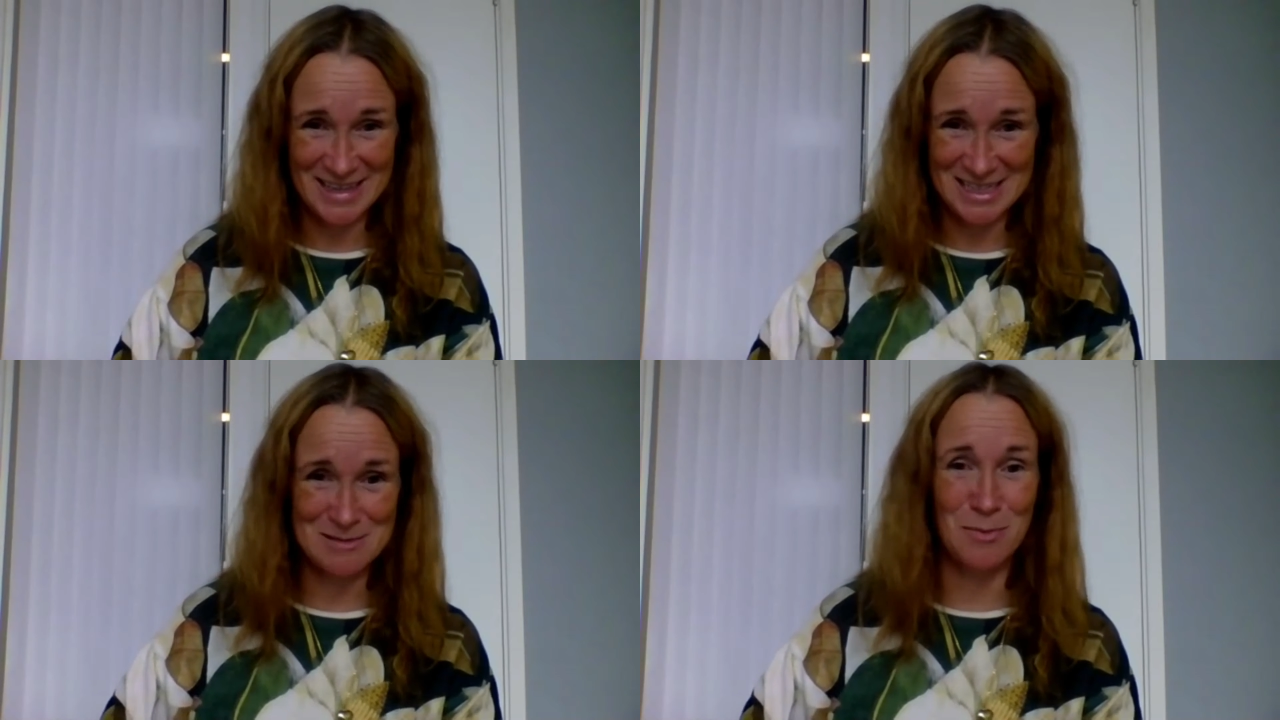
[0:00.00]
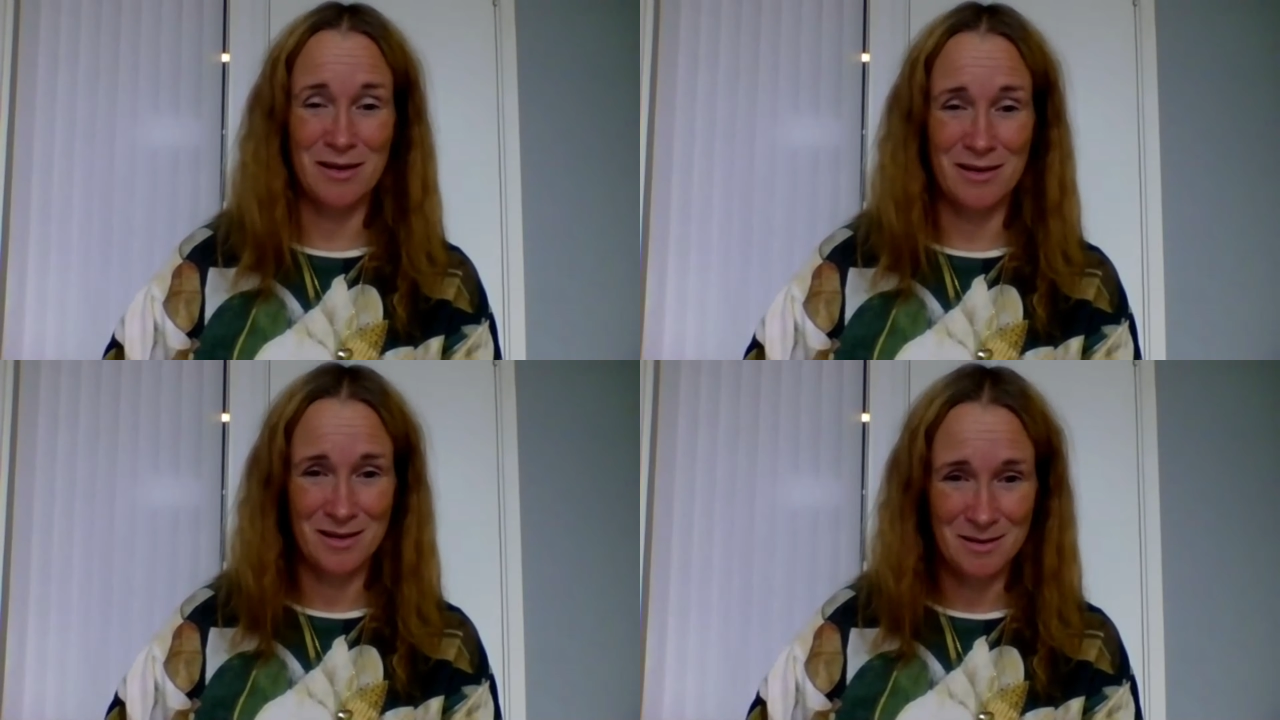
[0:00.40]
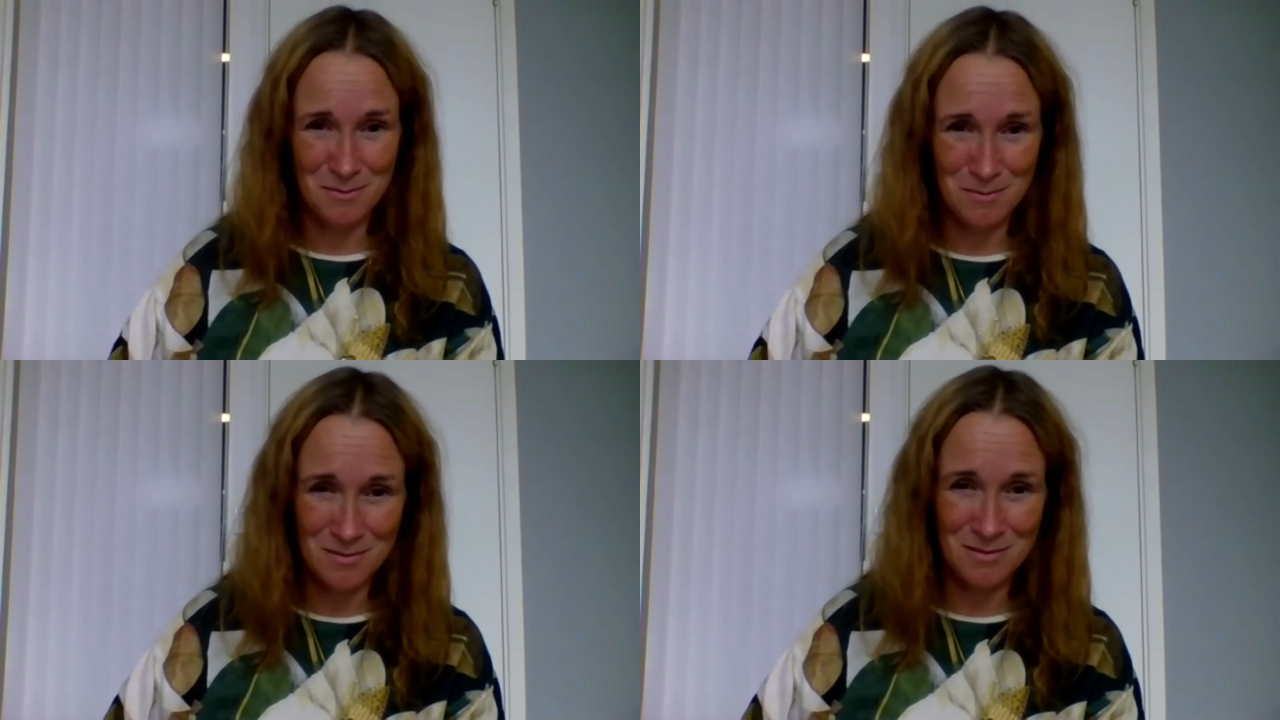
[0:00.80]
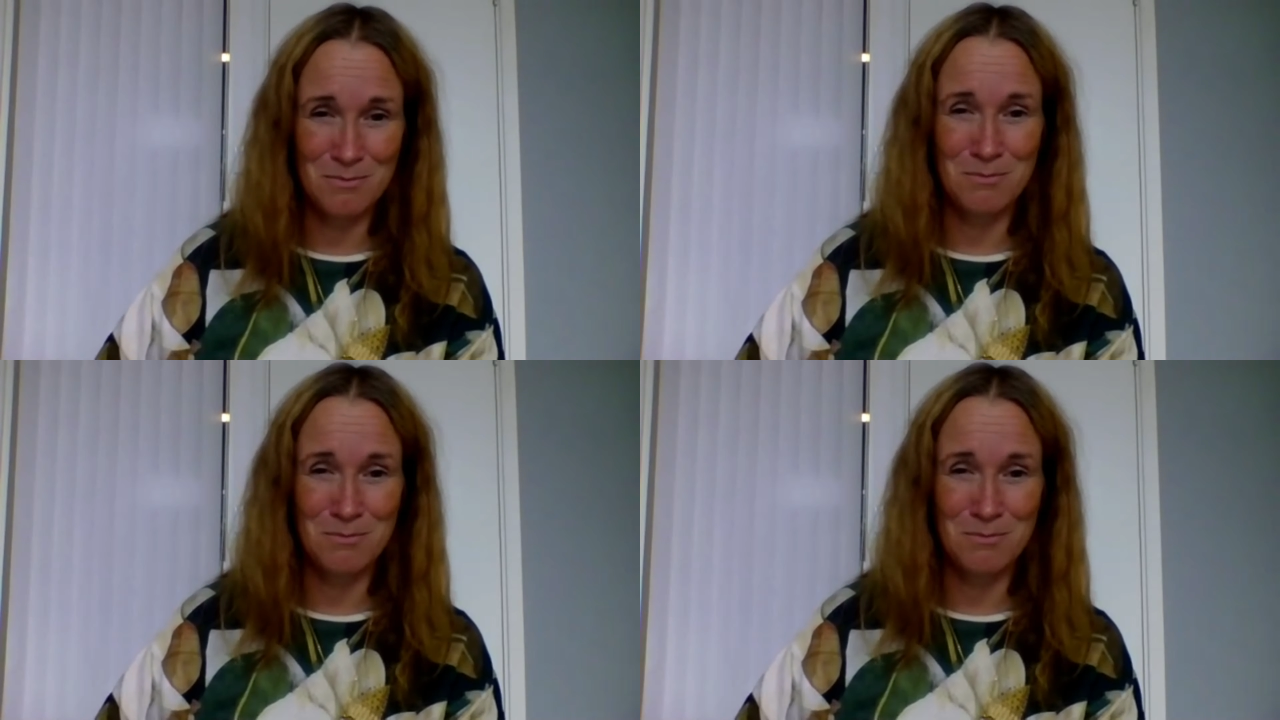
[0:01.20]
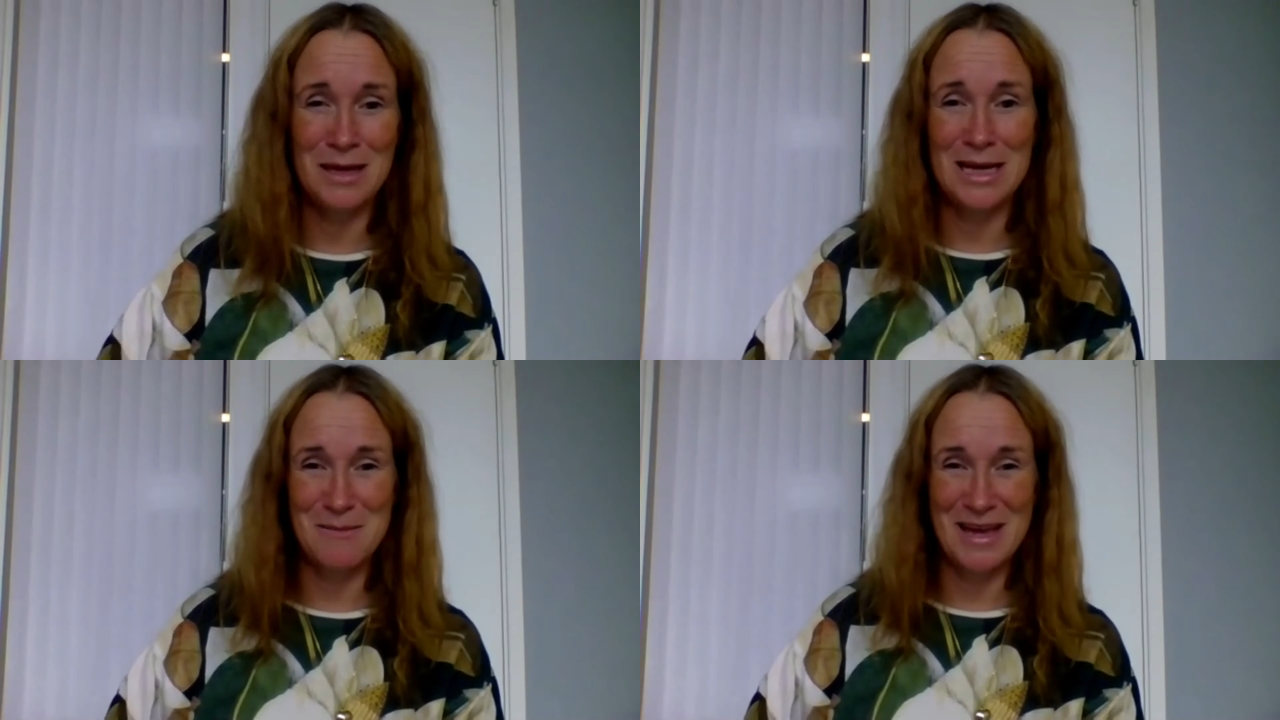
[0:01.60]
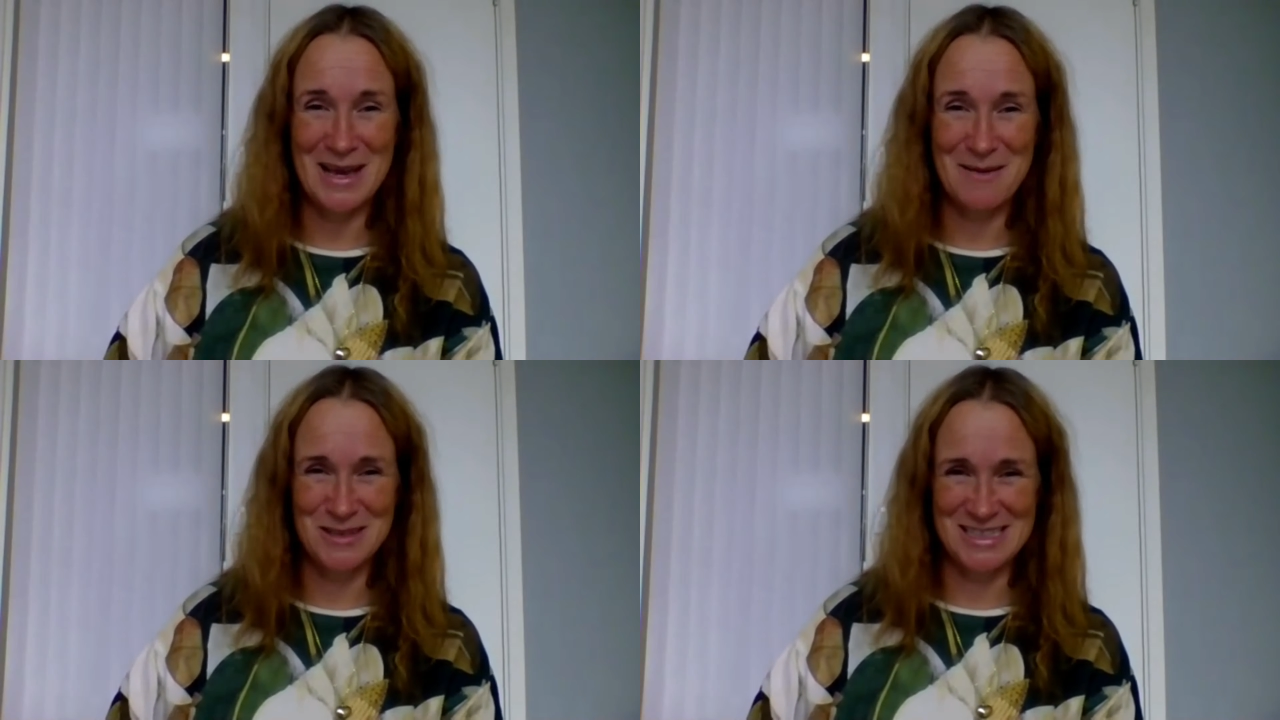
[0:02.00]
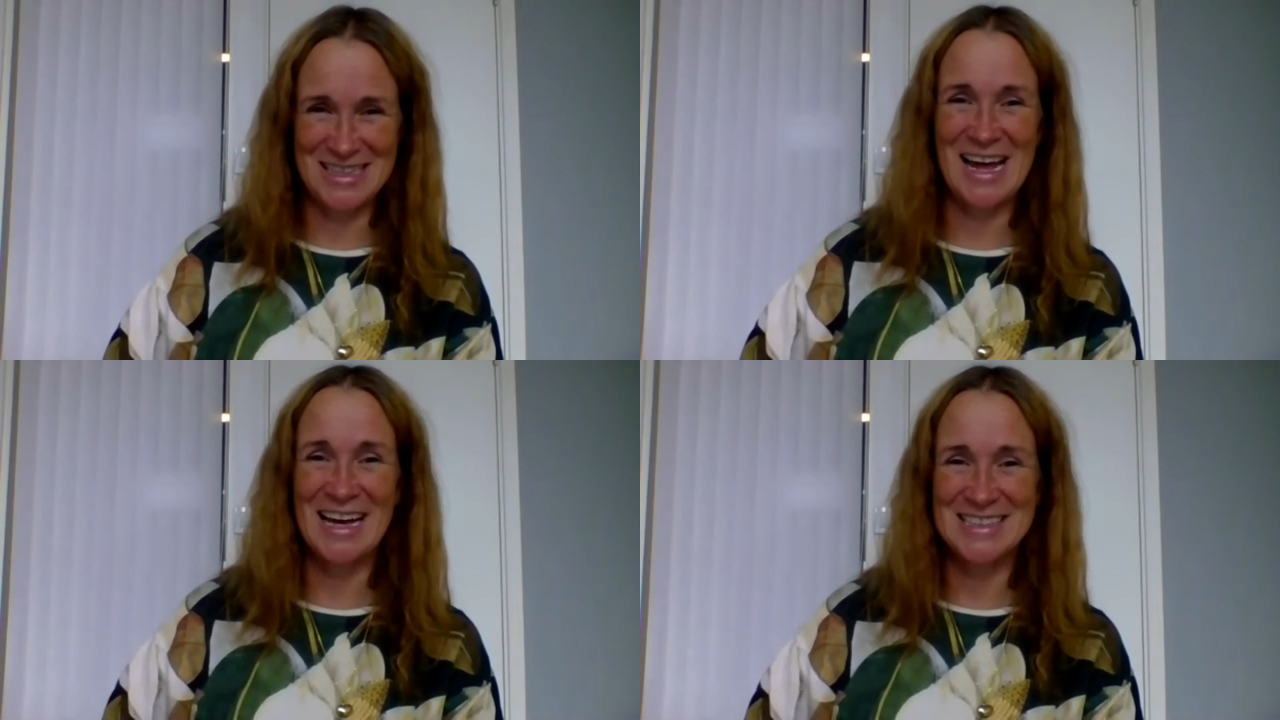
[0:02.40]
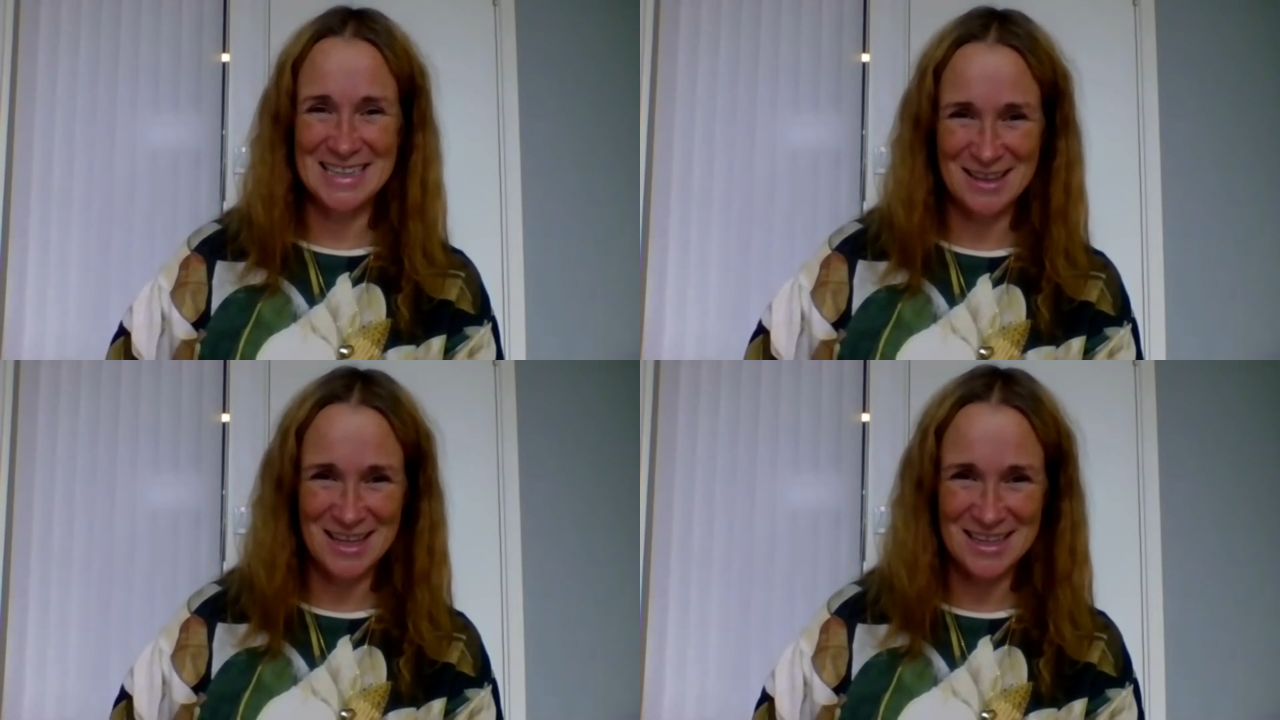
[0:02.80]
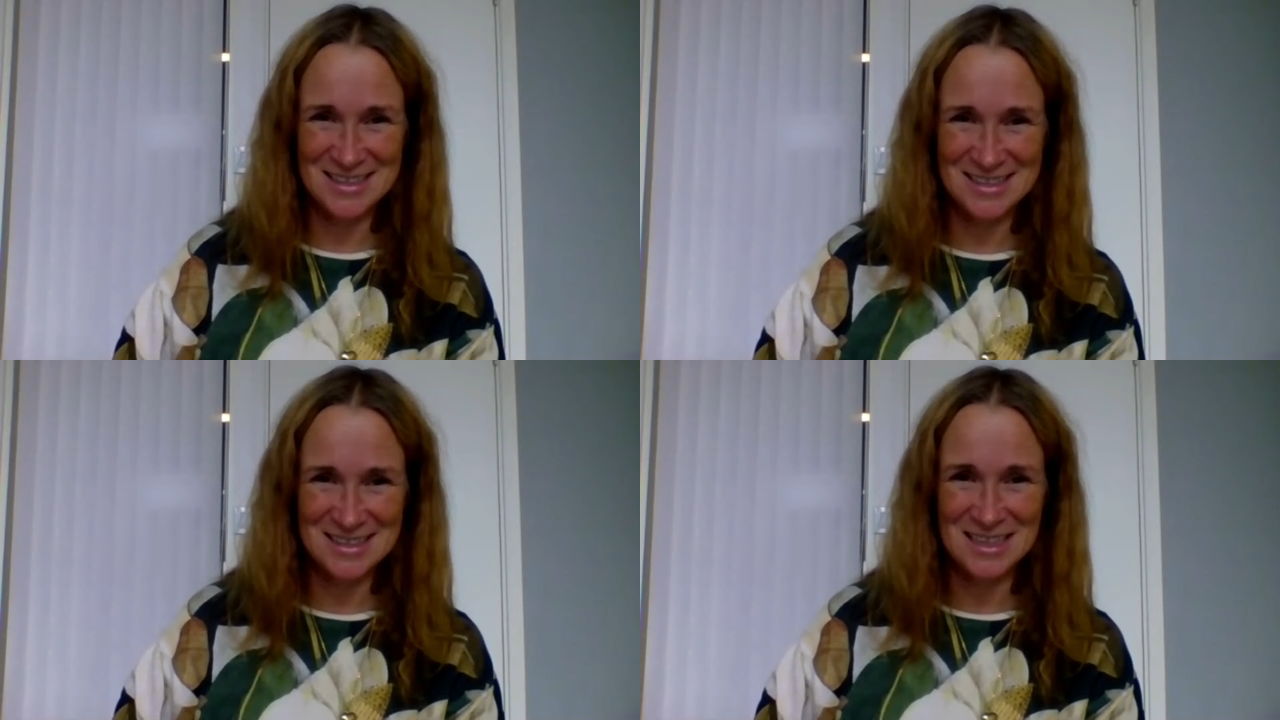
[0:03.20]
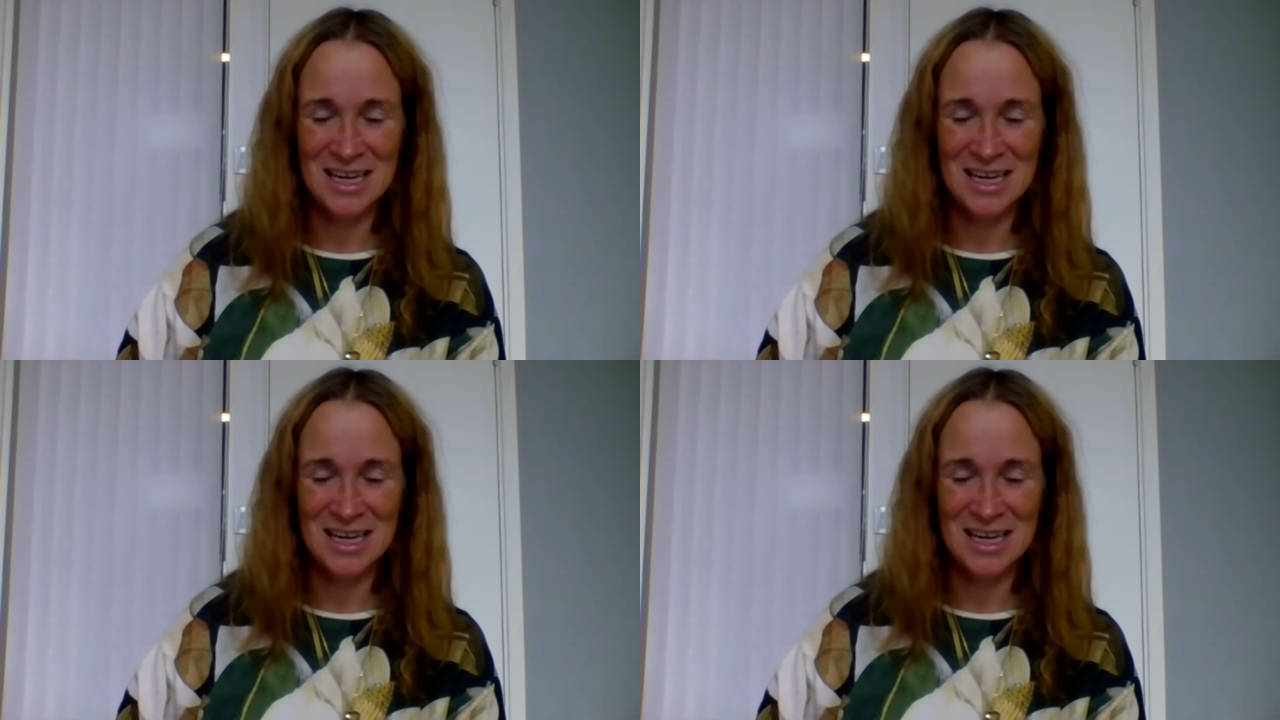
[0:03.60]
That's my meaning-making machine adding things.